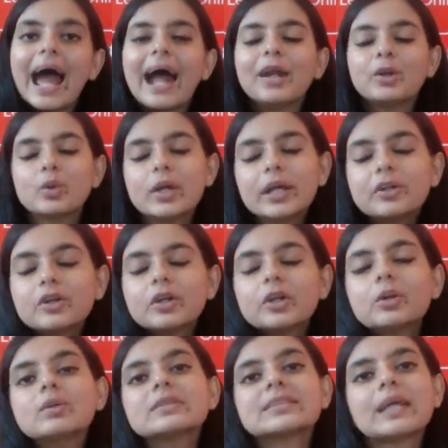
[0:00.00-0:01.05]
and to
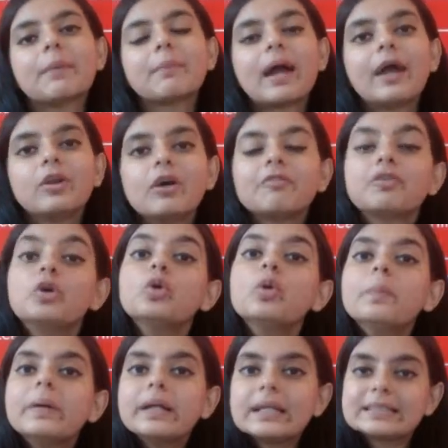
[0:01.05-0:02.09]
introduce some kind of
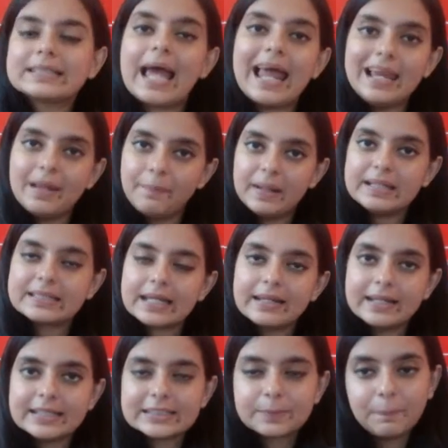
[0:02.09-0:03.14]
humorous element
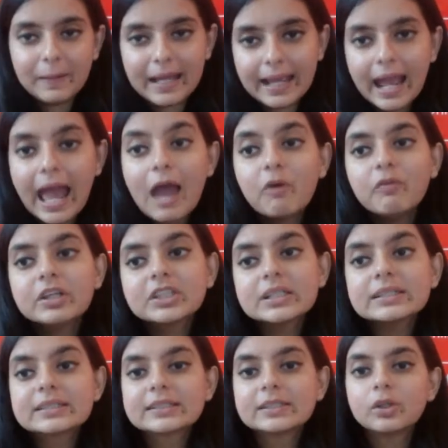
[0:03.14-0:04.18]
in his play, which
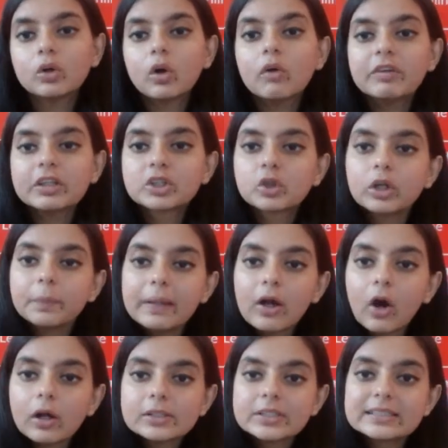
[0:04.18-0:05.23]
is, you know, which could be
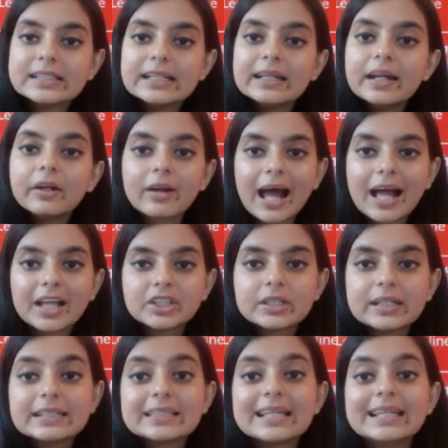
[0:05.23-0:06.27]
also seen in
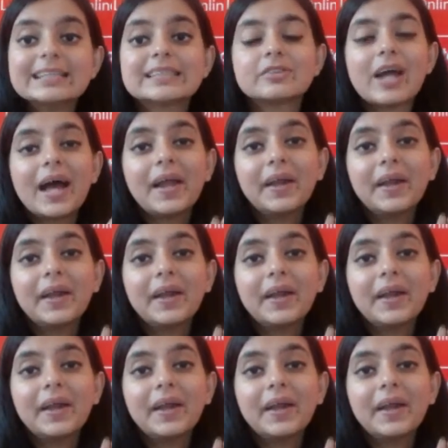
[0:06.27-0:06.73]
tragedies. In